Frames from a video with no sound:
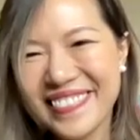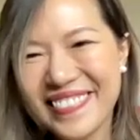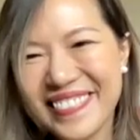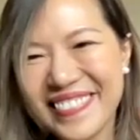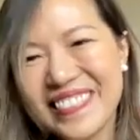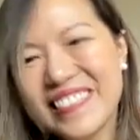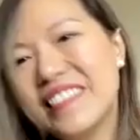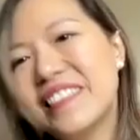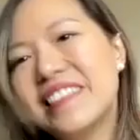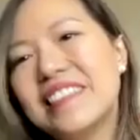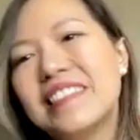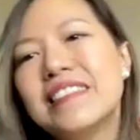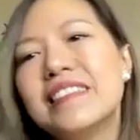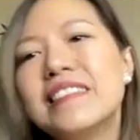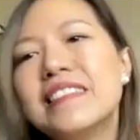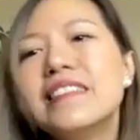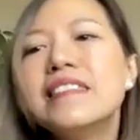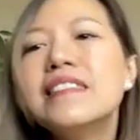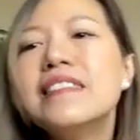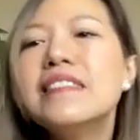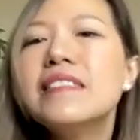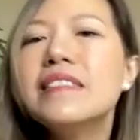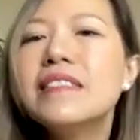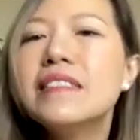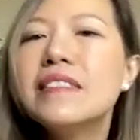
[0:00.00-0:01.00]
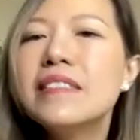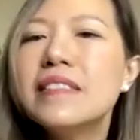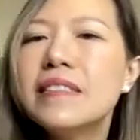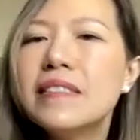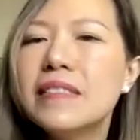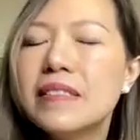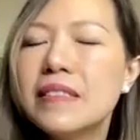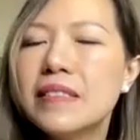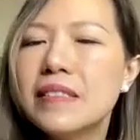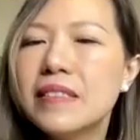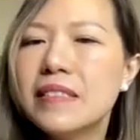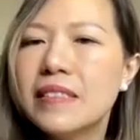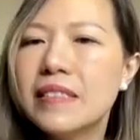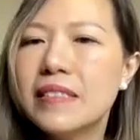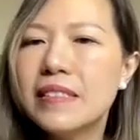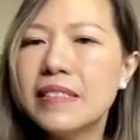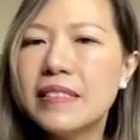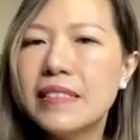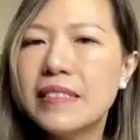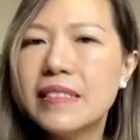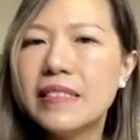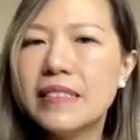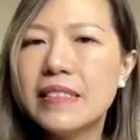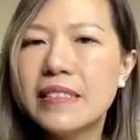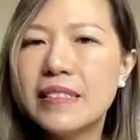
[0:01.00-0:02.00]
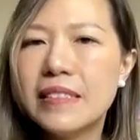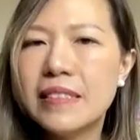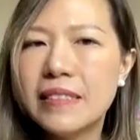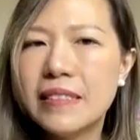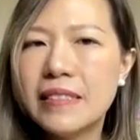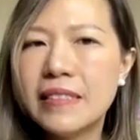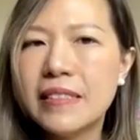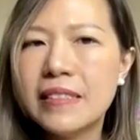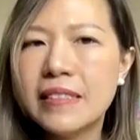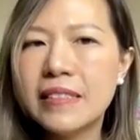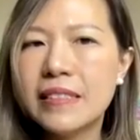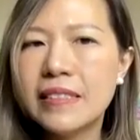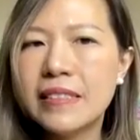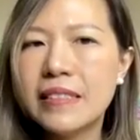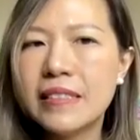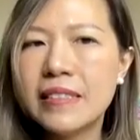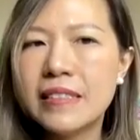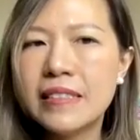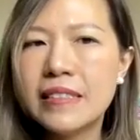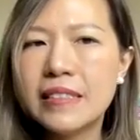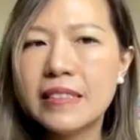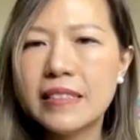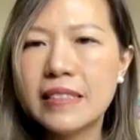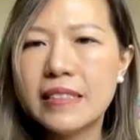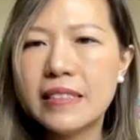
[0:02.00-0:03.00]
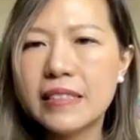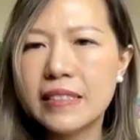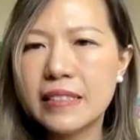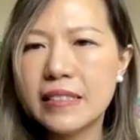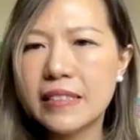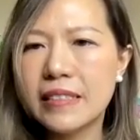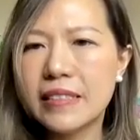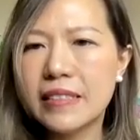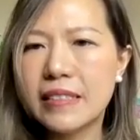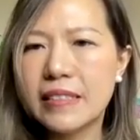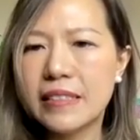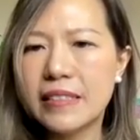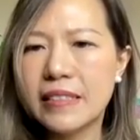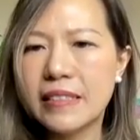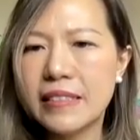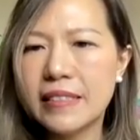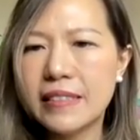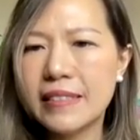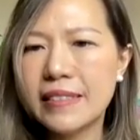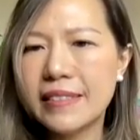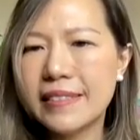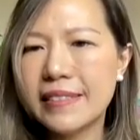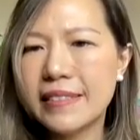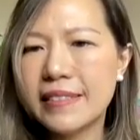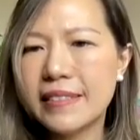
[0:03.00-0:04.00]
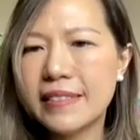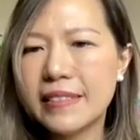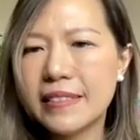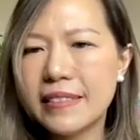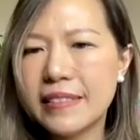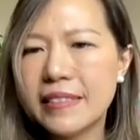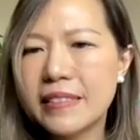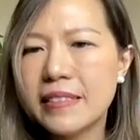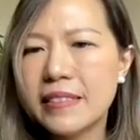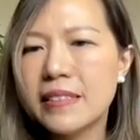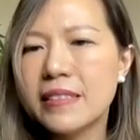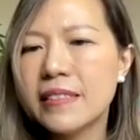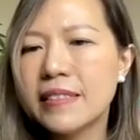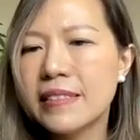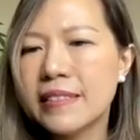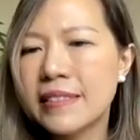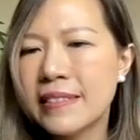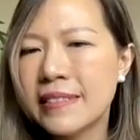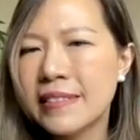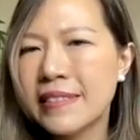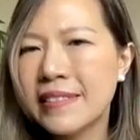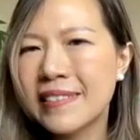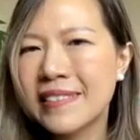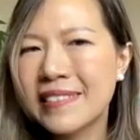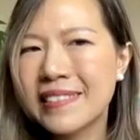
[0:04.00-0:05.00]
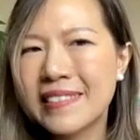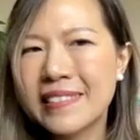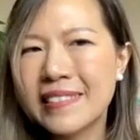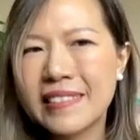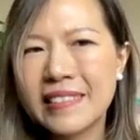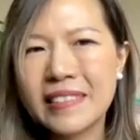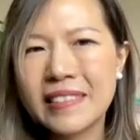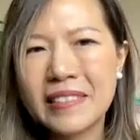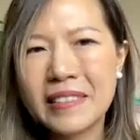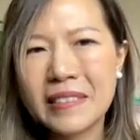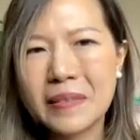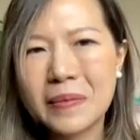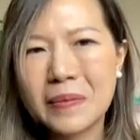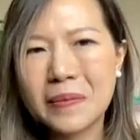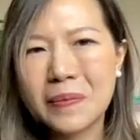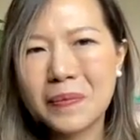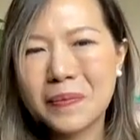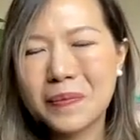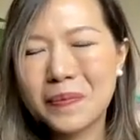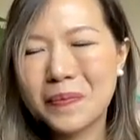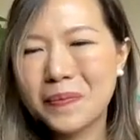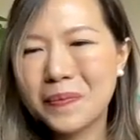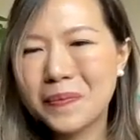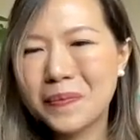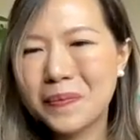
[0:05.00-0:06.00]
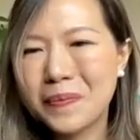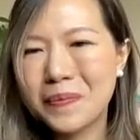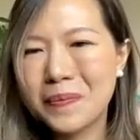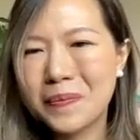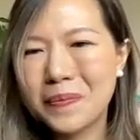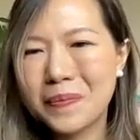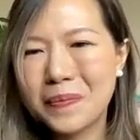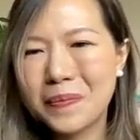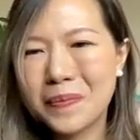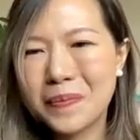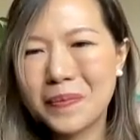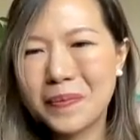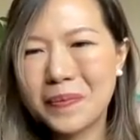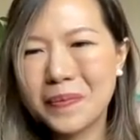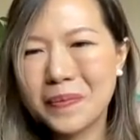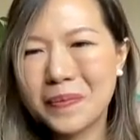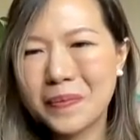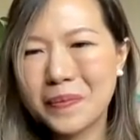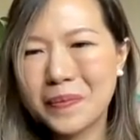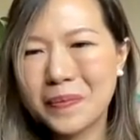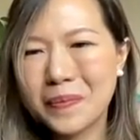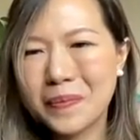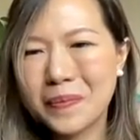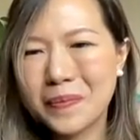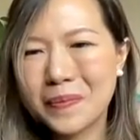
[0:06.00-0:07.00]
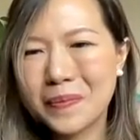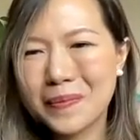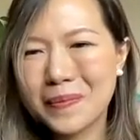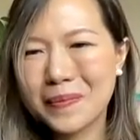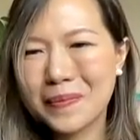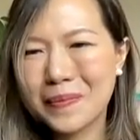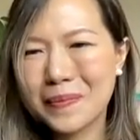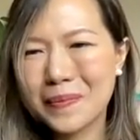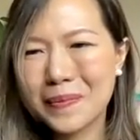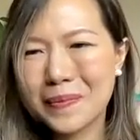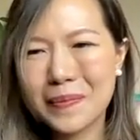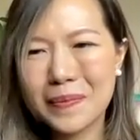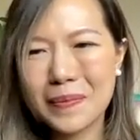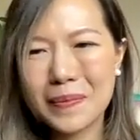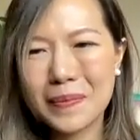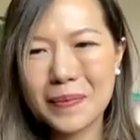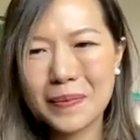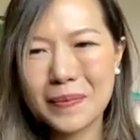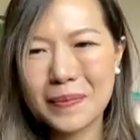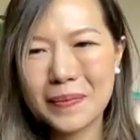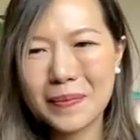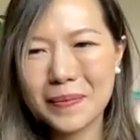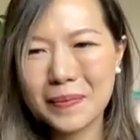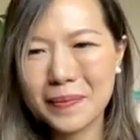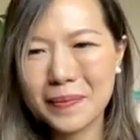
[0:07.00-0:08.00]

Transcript: The person shown says nothing.